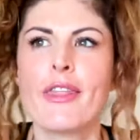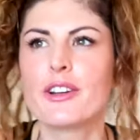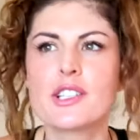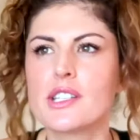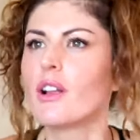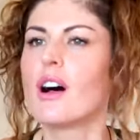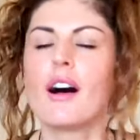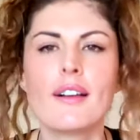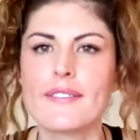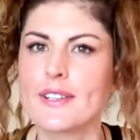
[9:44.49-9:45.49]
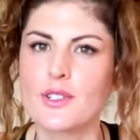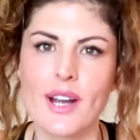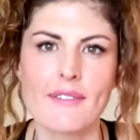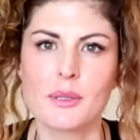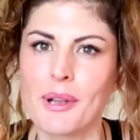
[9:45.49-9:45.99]
There's still all of these
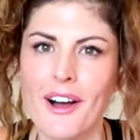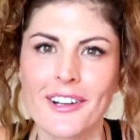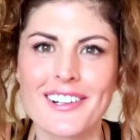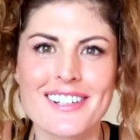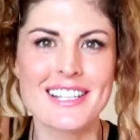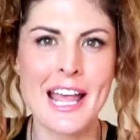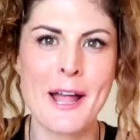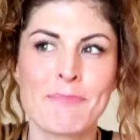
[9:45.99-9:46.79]
travel bloggers.